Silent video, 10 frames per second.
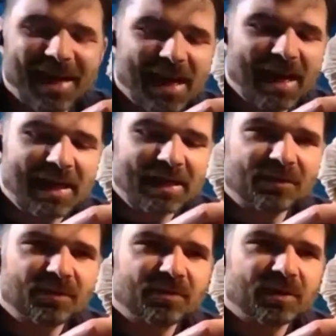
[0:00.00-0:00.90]

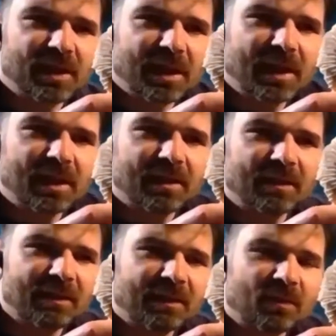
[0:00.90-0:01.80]
And
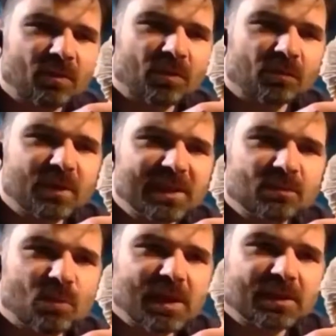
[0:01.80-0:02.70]
the
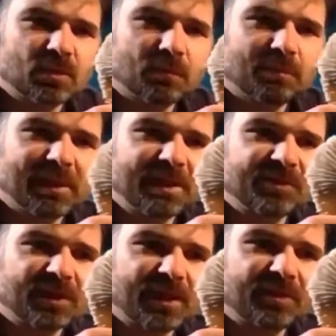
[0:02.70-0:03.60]
reason why it's called
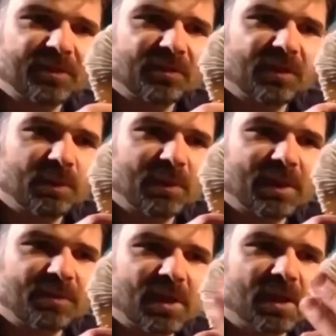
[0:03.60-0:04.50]
bleaching is you can see when
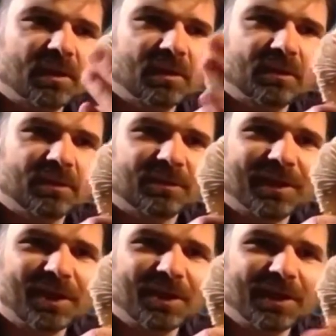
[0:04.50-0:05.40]
those colored
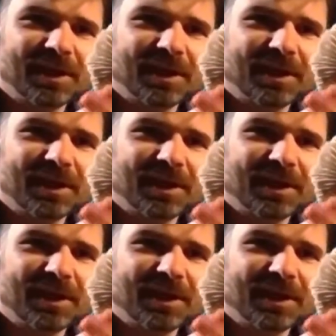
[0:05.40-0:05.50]
algae